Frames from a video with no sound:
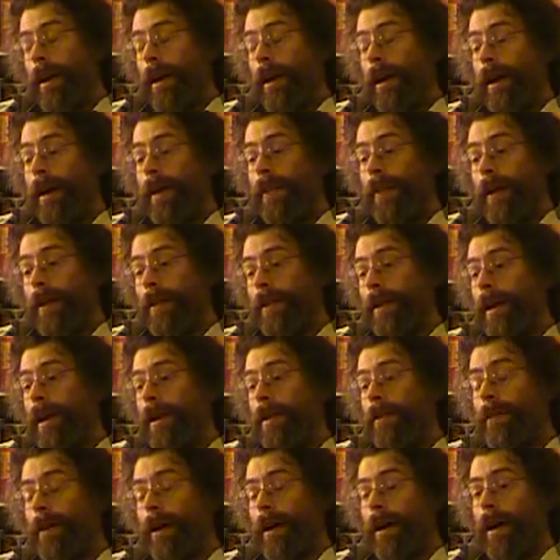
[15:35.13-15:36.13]
and that's kind
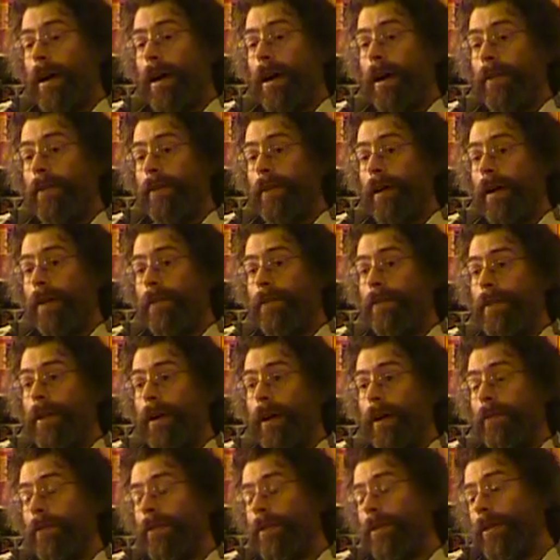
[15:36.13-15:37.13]
of a, a tough
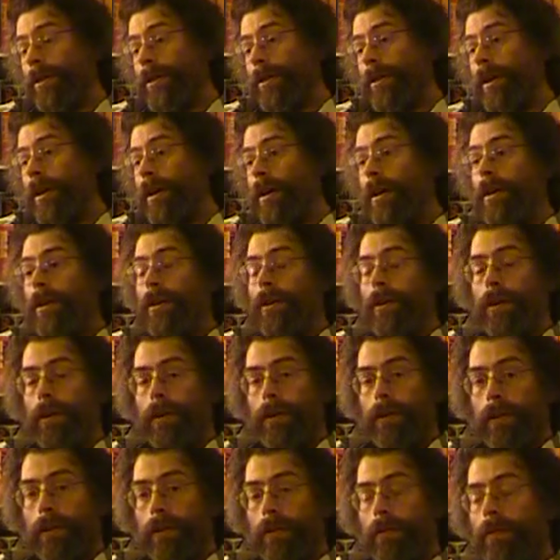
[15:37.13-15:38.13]
thing. Of course, you
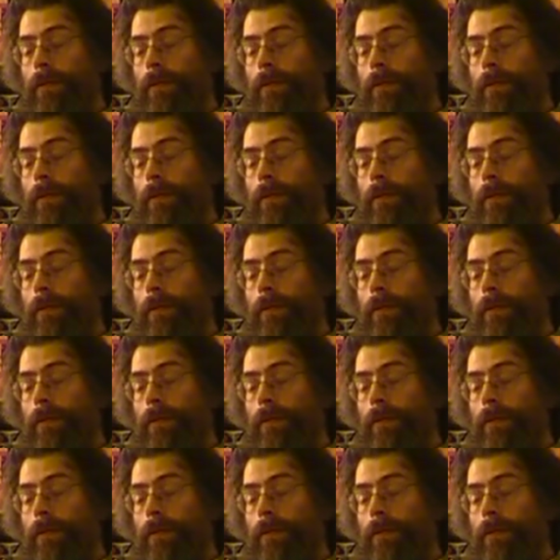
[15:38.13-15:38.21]
can